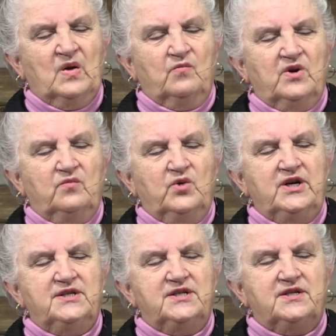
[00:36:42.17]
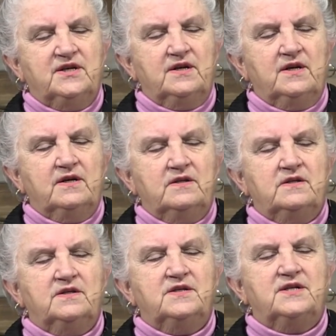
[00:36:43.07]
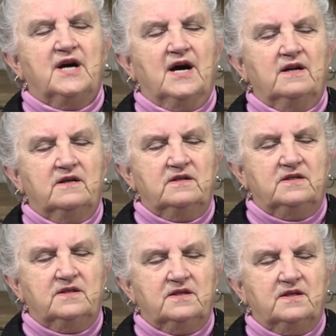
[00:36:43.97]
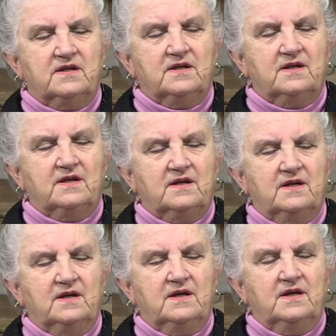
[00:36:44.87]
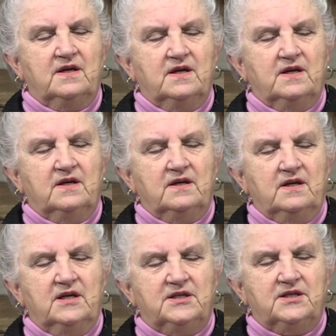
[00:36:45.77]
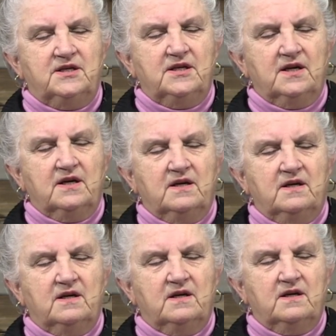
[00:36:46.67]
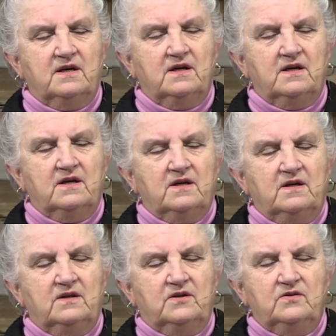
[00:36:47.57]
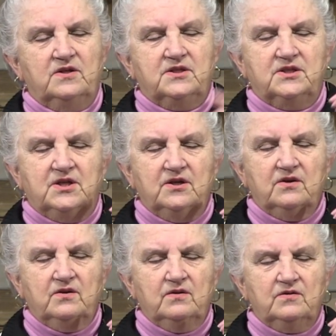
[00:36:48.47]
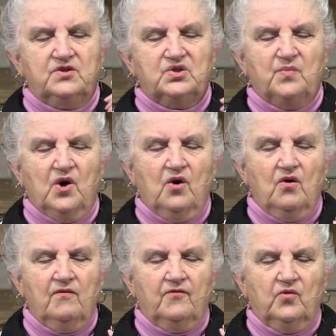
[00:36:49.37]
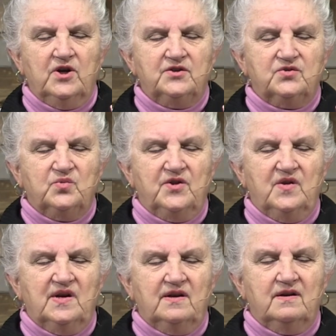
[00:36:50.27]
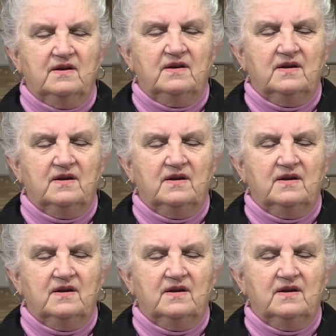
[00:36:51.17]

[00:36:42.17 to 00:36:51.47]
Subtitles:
When we sit in silence, listening to the still small voice within,